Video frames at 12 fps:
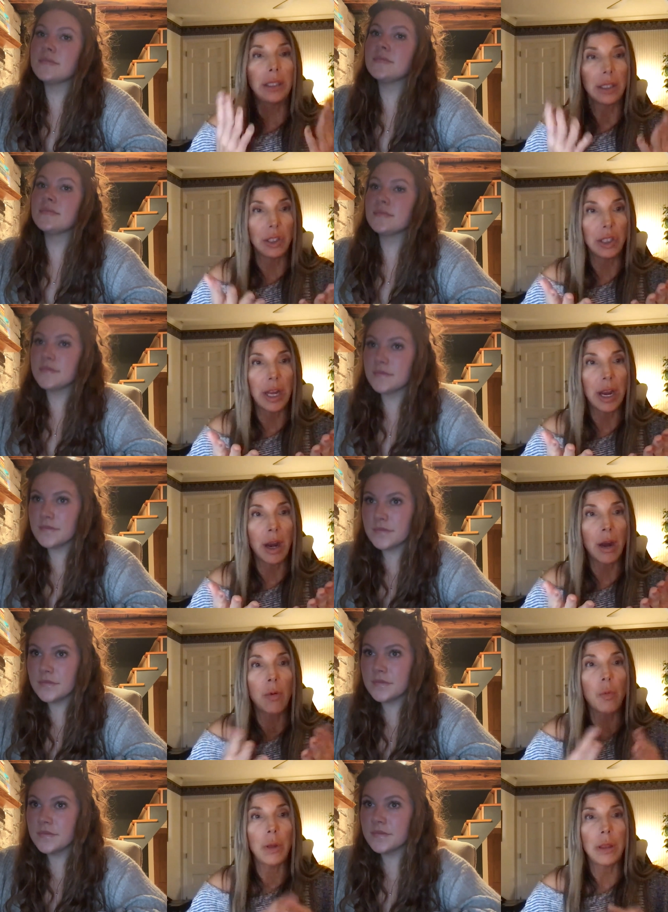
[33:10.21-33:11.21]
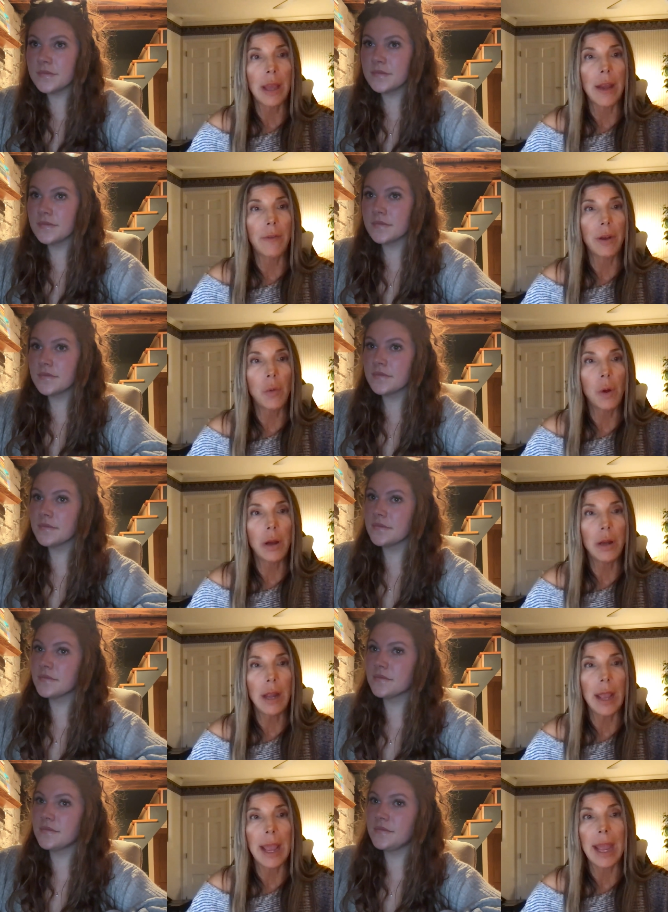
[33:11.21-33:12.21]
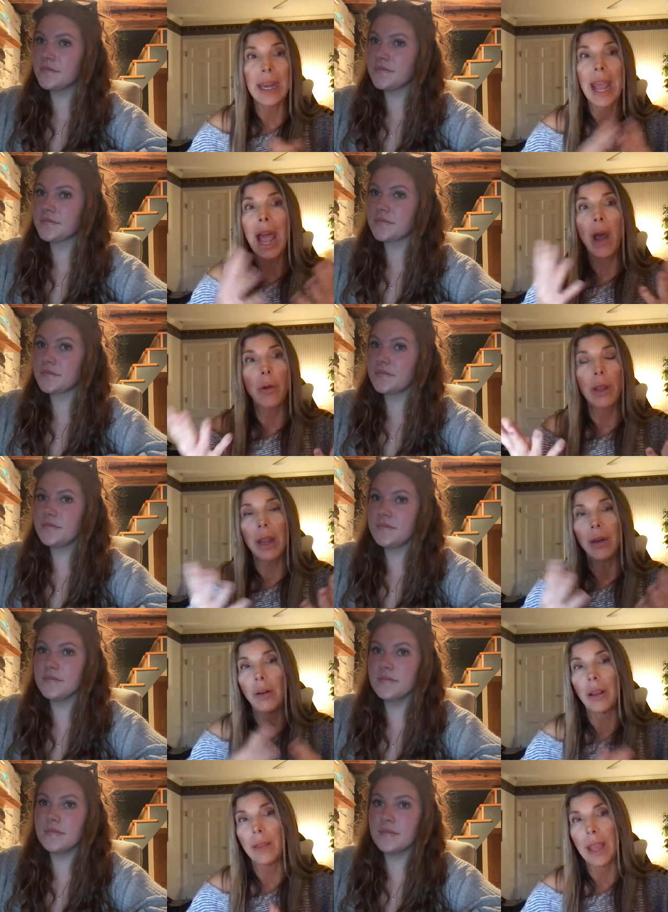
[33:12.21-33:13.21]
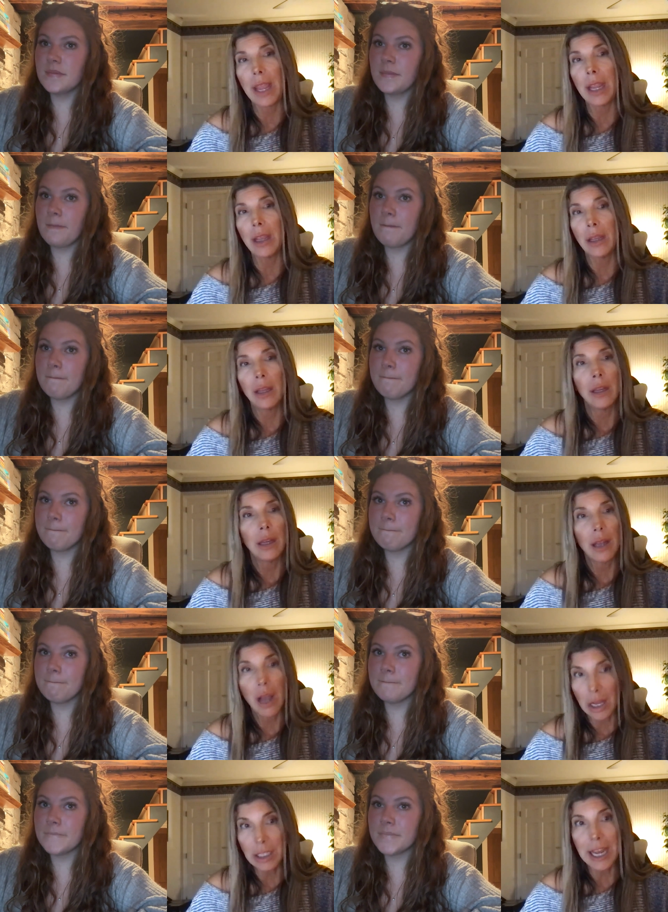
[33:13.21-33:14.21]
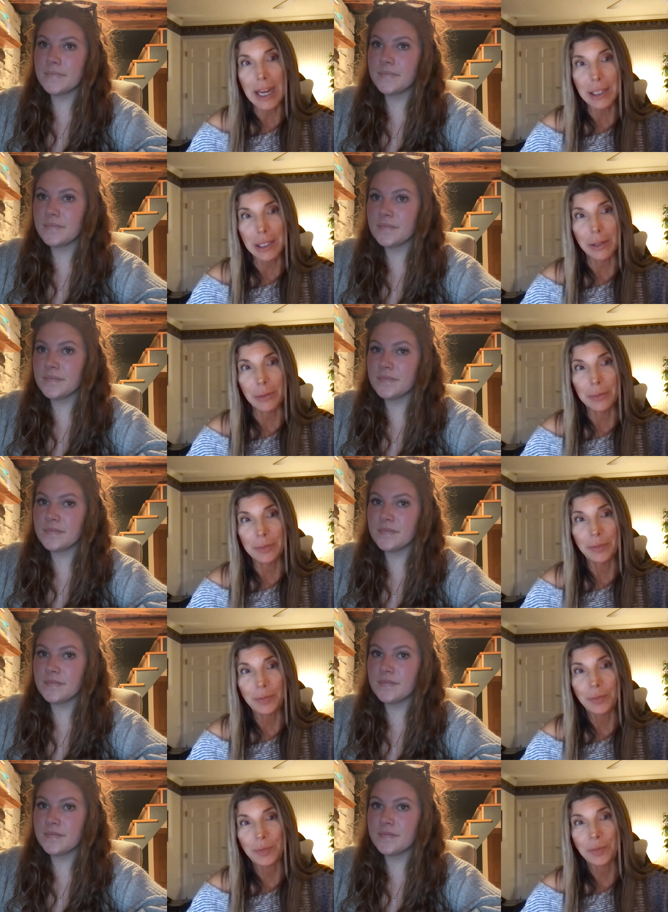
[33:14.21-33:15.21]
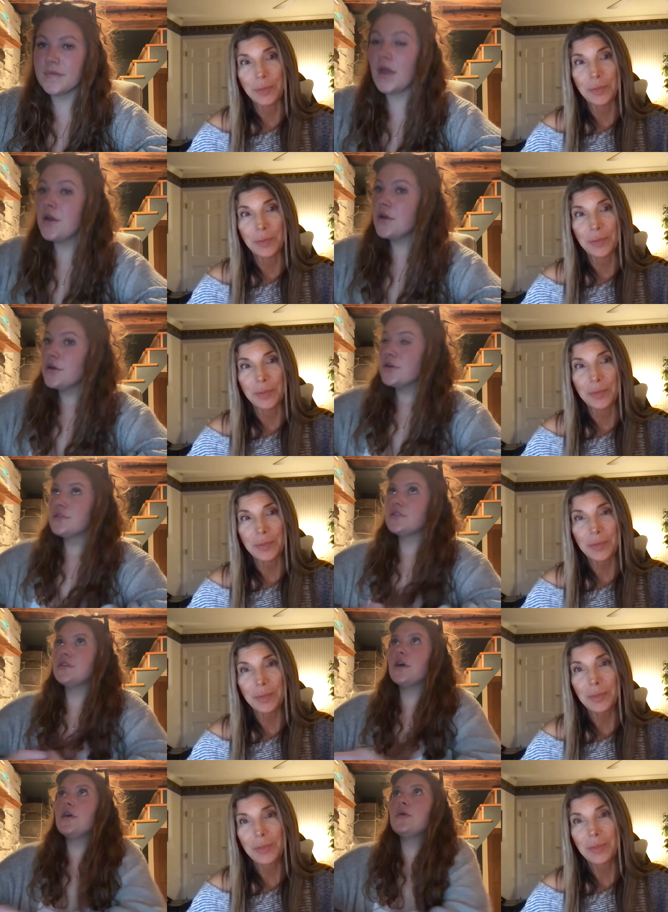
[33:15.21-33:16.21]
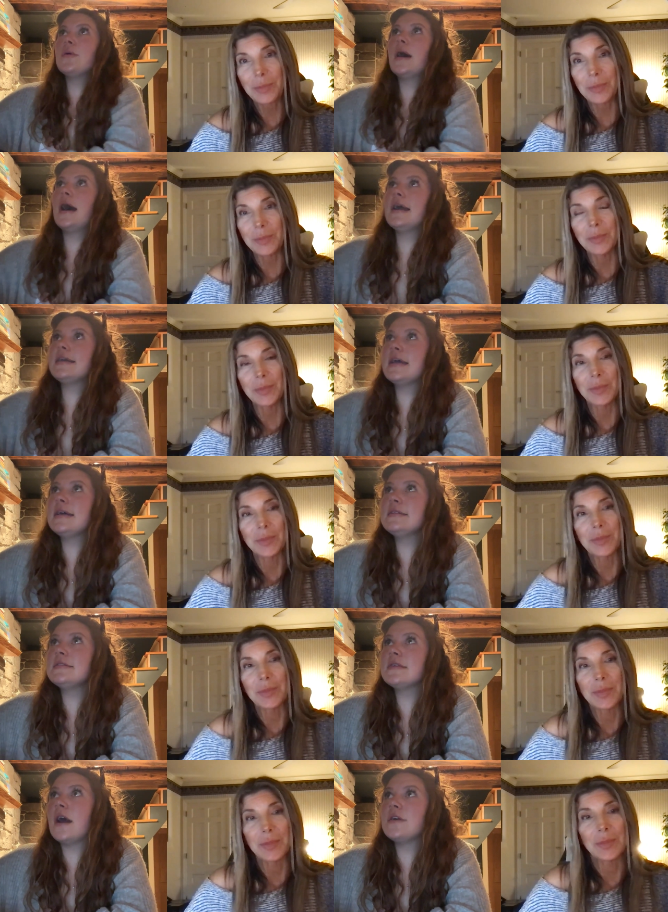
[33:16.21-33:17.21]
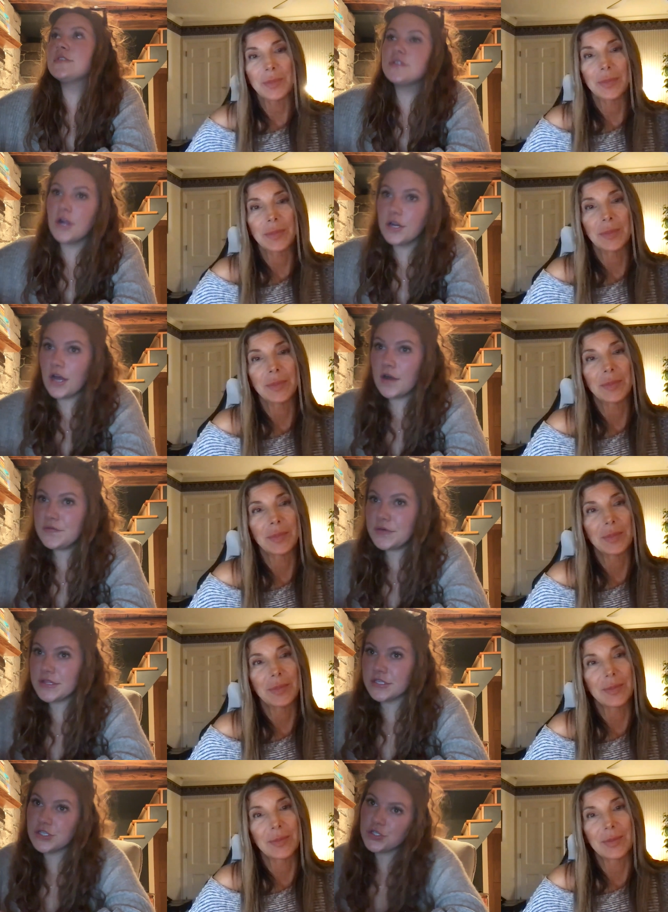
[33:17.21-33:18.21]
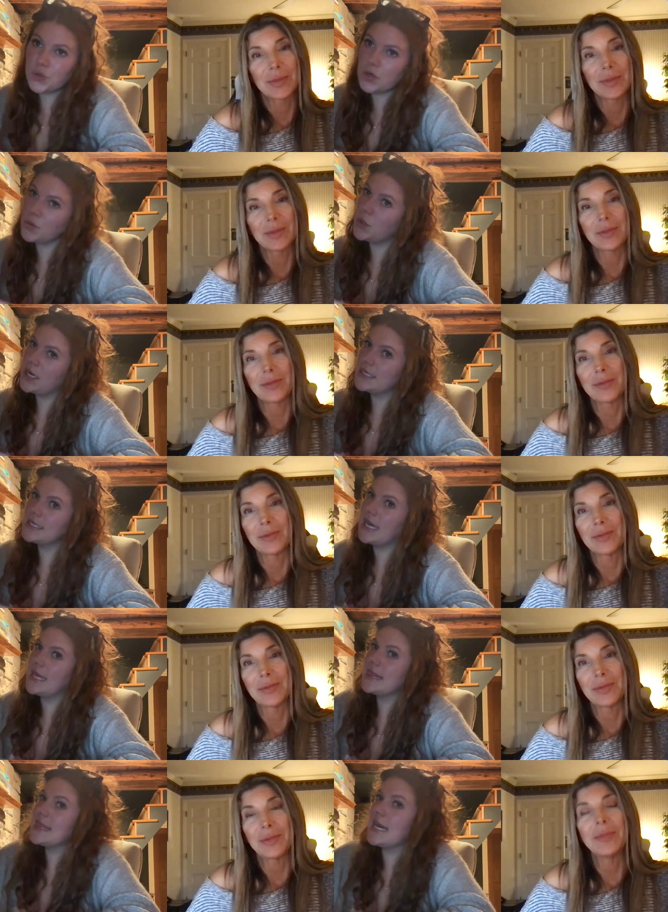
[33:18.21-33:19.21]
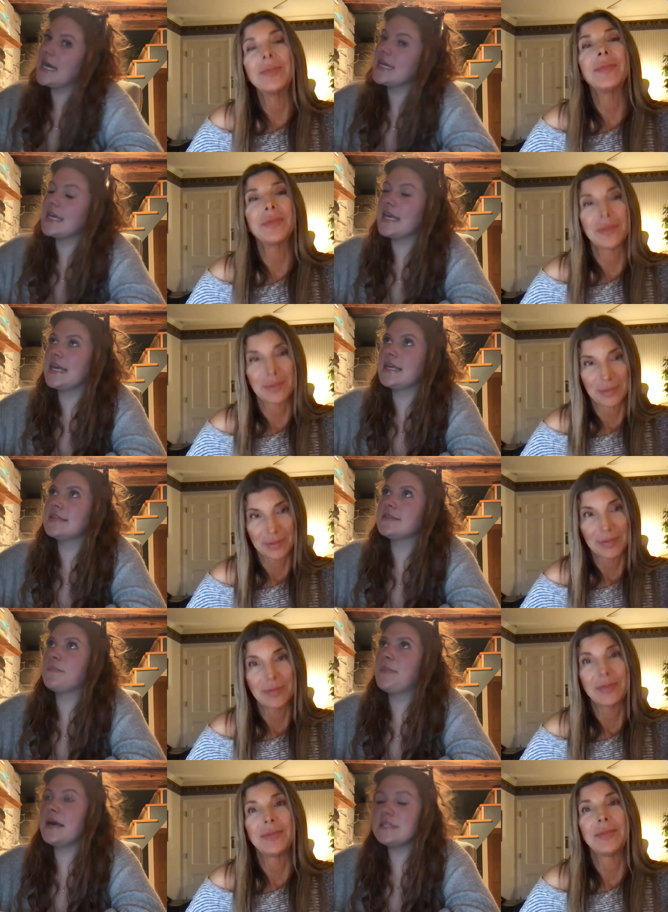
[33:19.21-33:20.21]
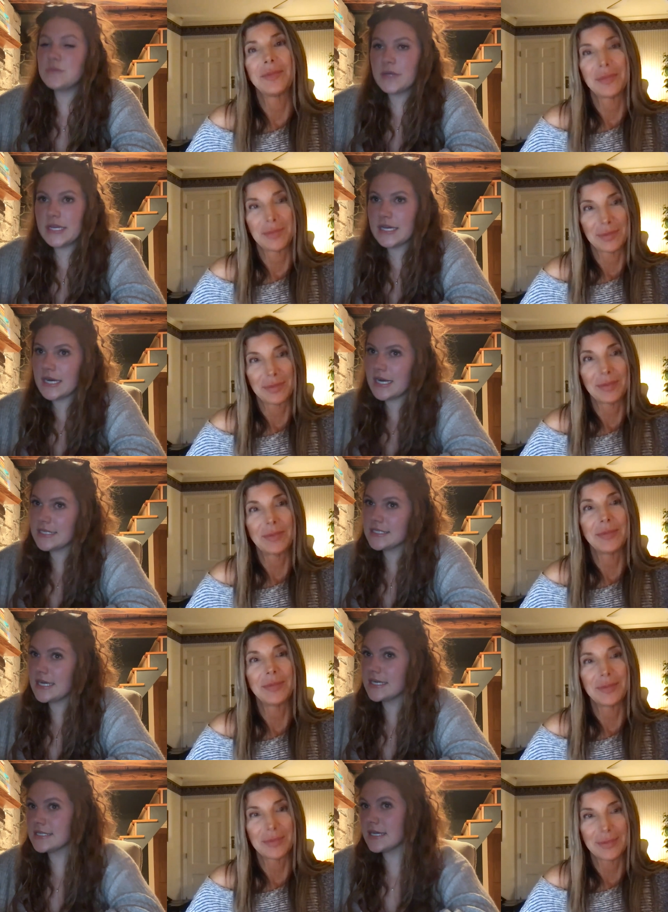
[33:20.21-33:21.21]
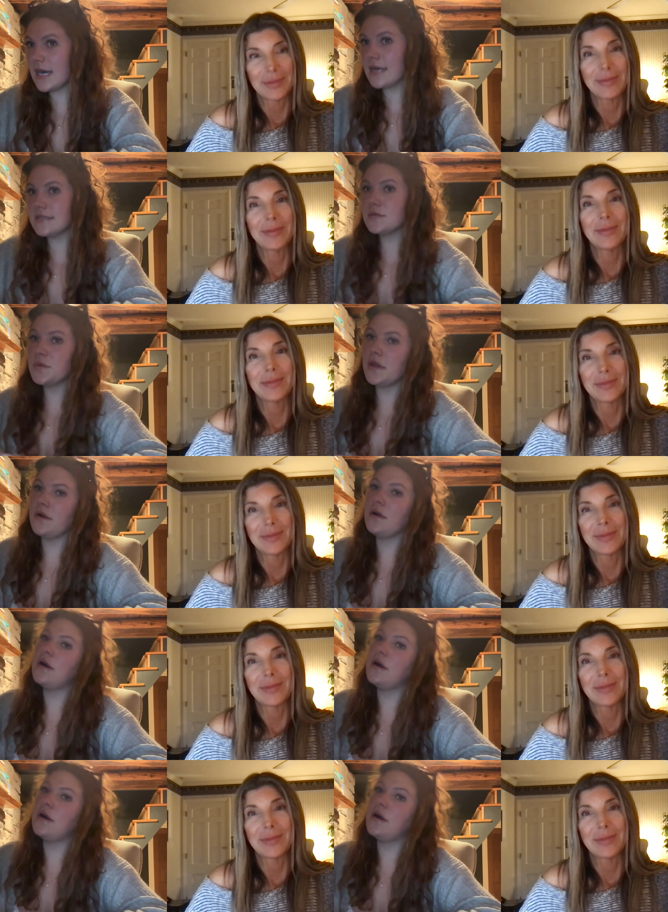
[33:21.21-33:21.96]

Speaker 1: like to share with everyone? And how can they contact you?
Speaker 2: So, I guess I'll start off with the short one, and that is best way to contact us. We